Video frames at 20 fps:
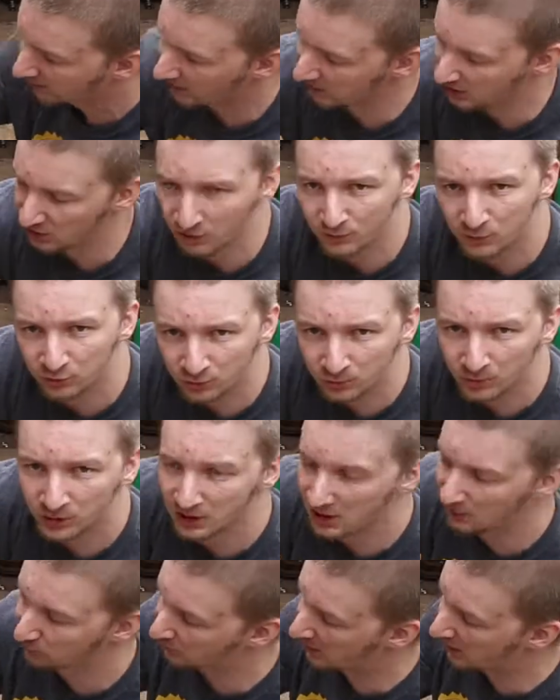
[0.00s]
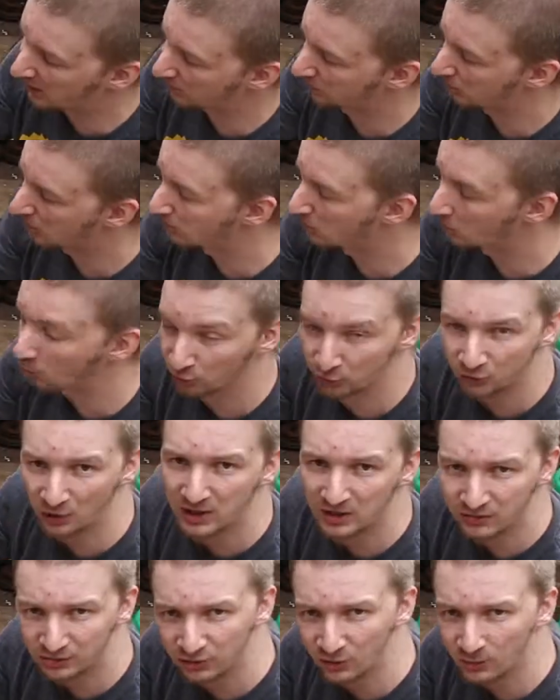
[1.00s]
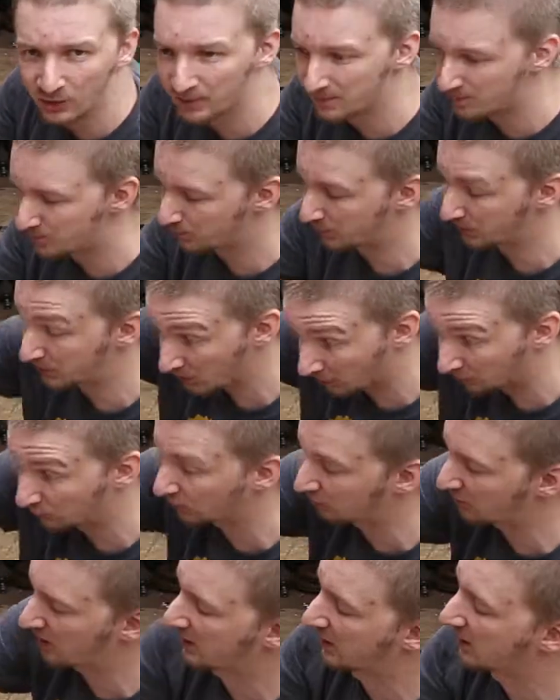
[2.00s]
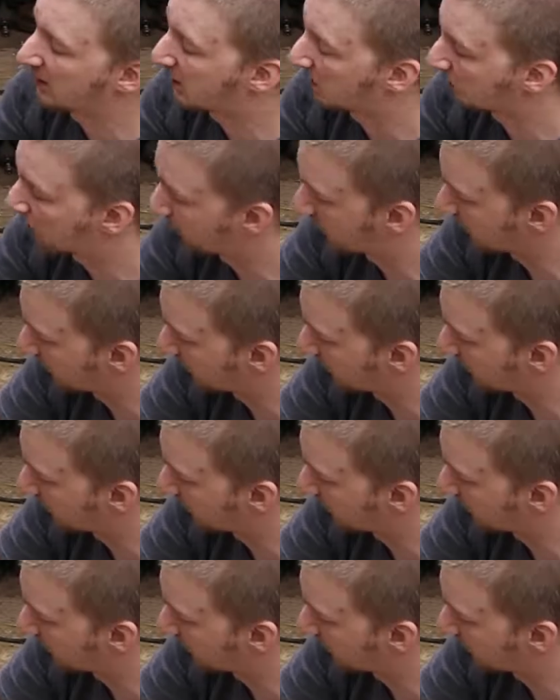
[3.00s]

and then obviously we're going to have to add a lot more strength to it because it's hanging out